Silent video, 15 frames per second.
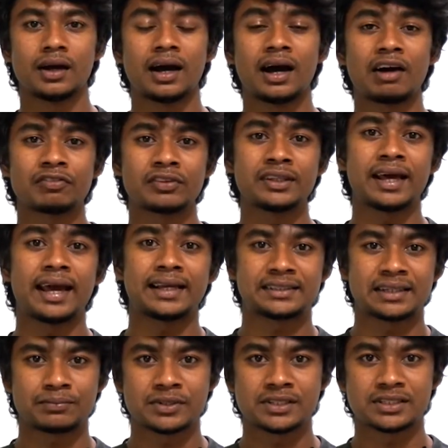After the
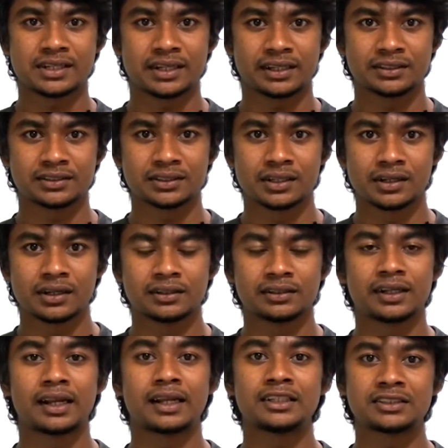acceptance stage, the
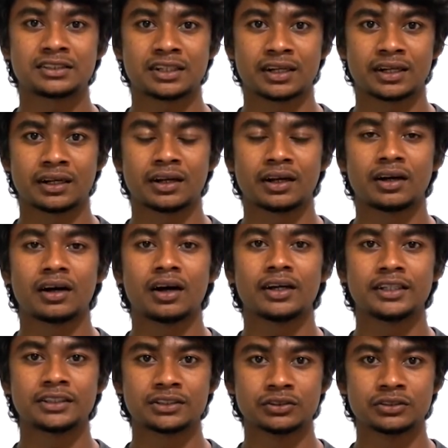registrar
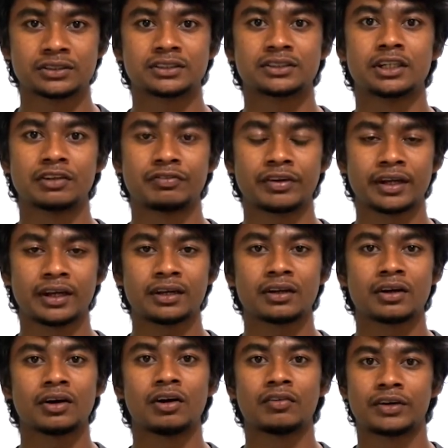issues a certificate
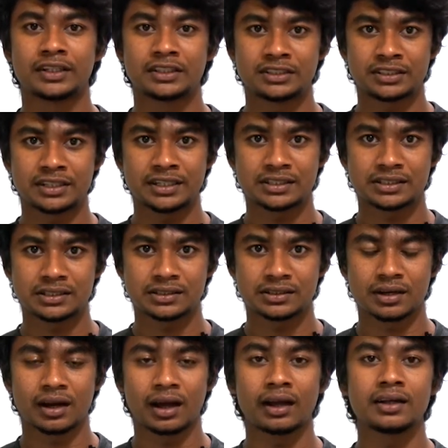of registration
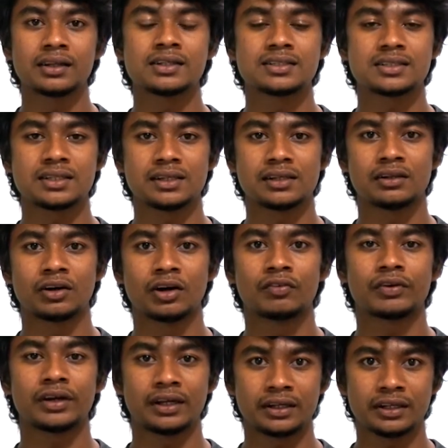under the seal
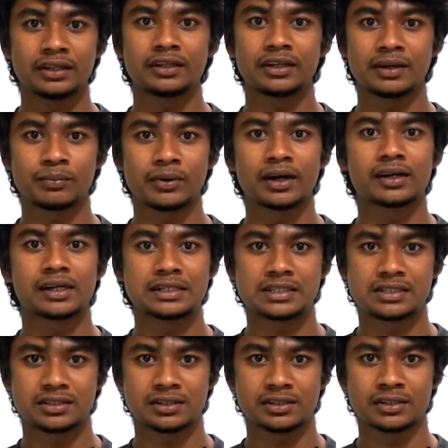of Indian Trademark
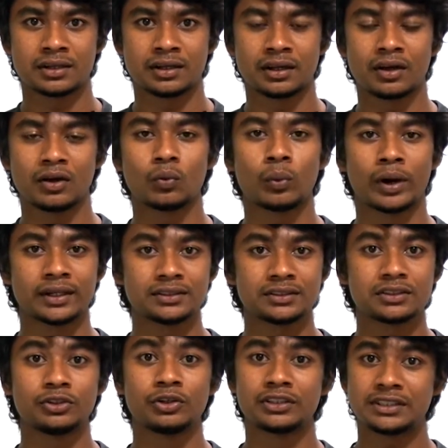Registry. Once
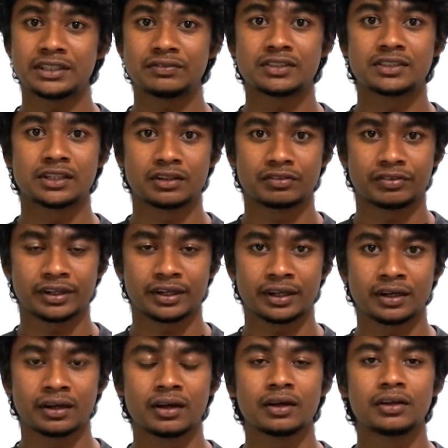you receive the
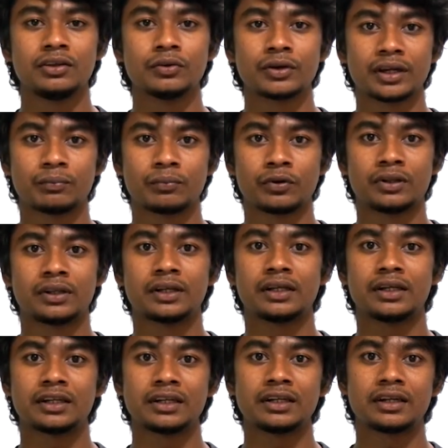certificate, you can put the
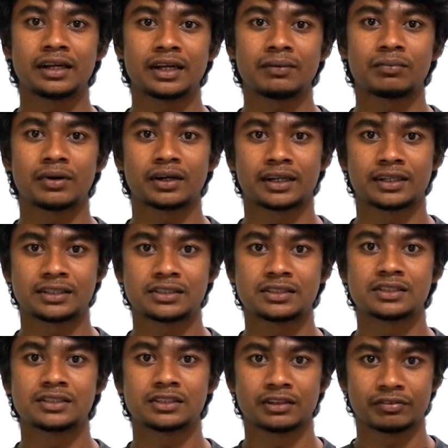Indian Trademark
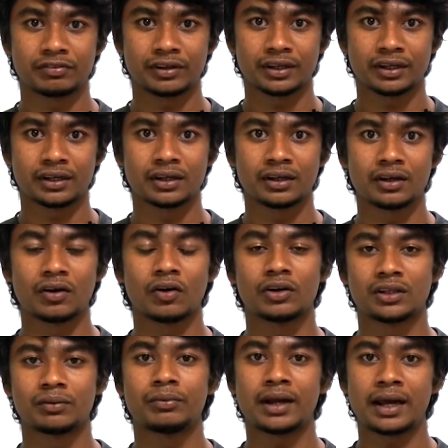Registered Certificate on
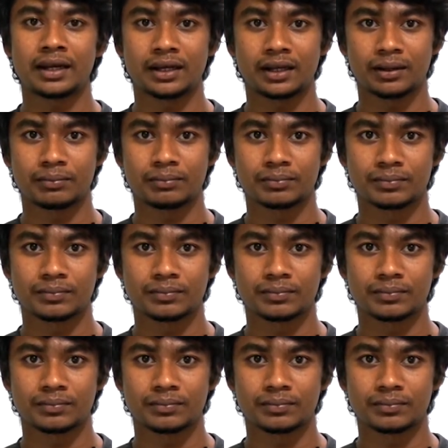the brand name.